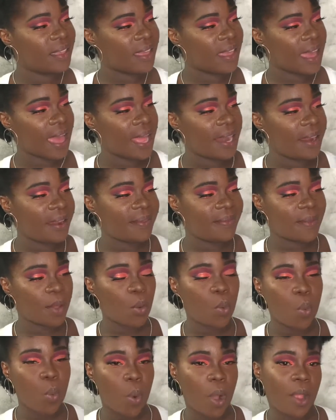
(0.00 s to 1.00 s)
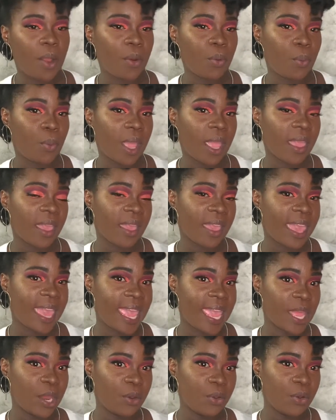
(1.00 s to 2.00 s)
And it's a one wick
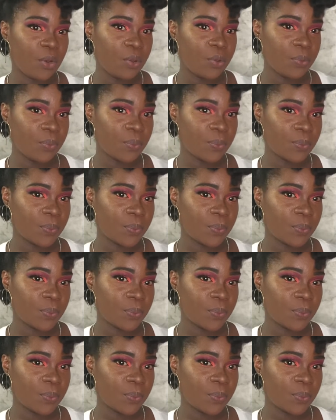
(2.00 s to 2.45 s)
candle.